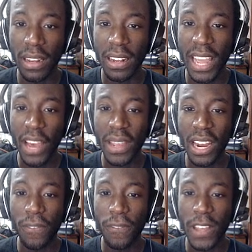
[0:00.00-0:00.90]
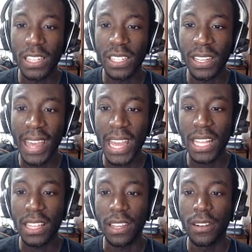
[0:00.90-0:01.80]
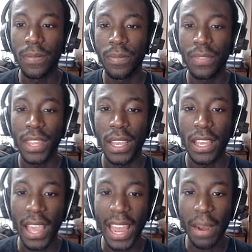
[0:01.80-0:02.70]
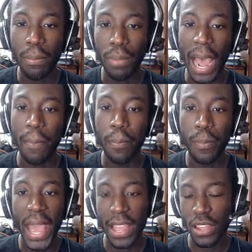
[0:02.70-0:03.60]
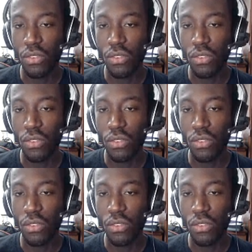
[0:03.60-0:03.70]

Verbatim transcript: And now we gotta face Caitlin. And I bet